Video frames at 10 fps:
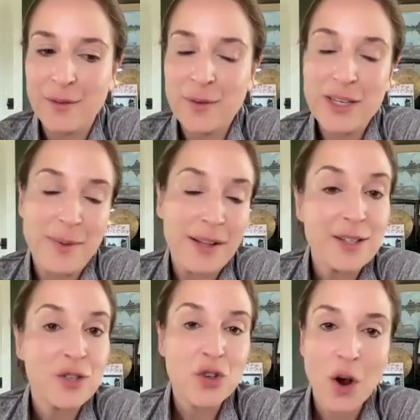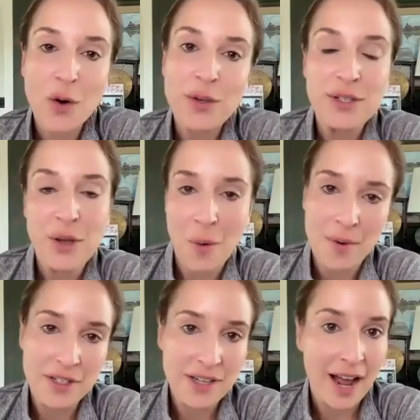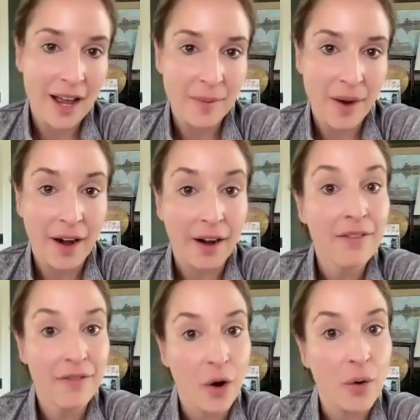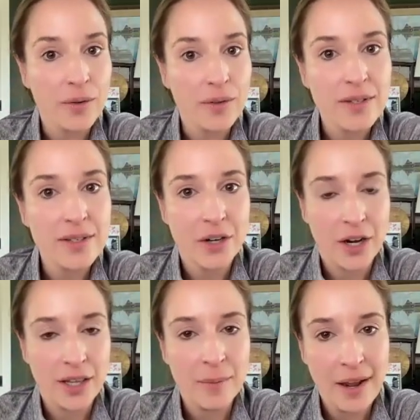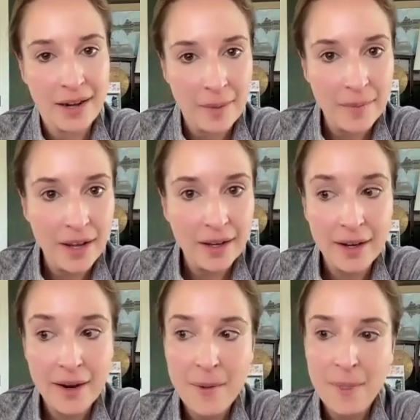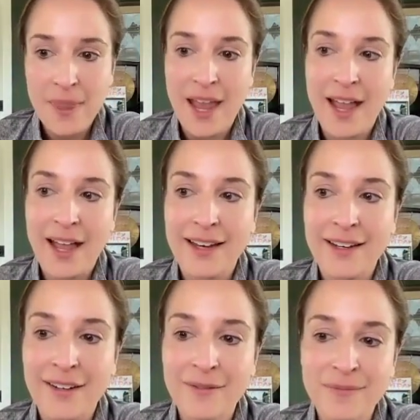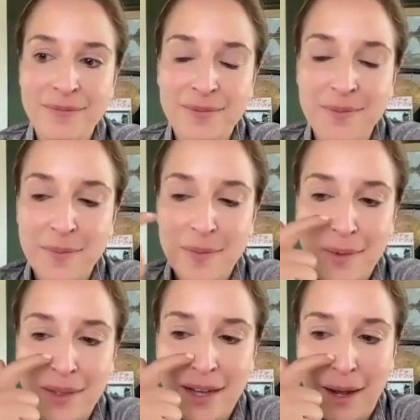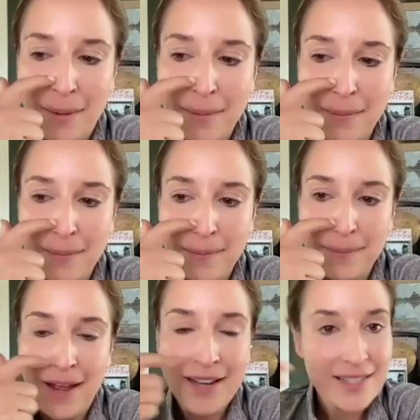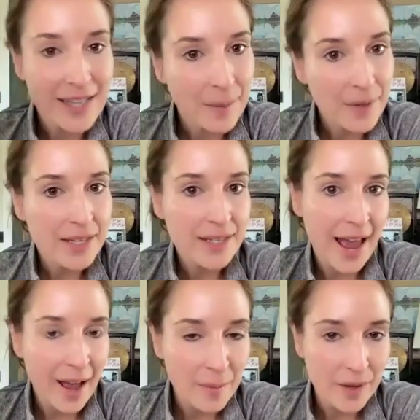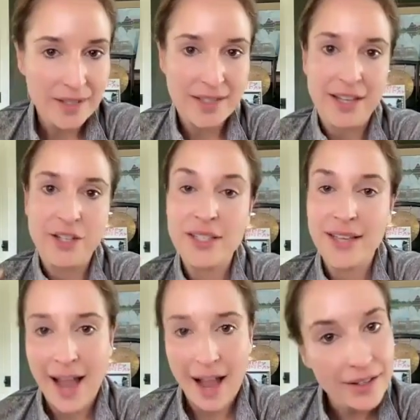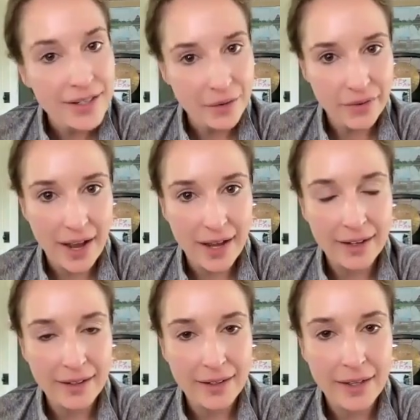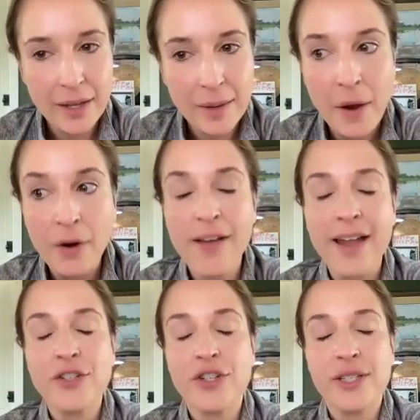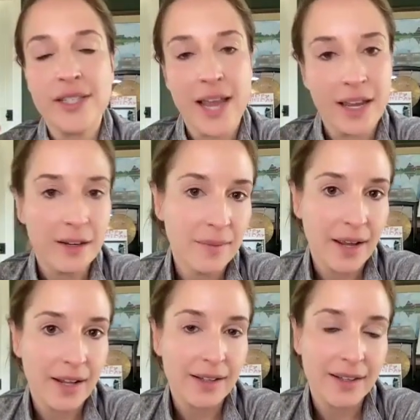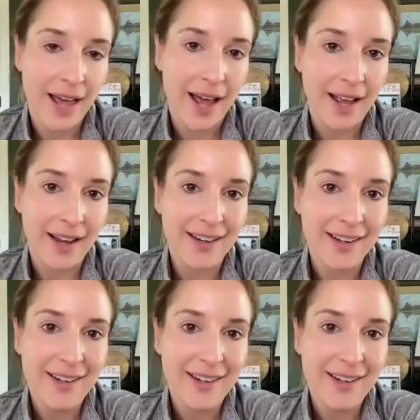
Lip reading: we spent so much time on our phones during the pandemic. And um and some of these habits, they just calcify, like the amount of entertainment that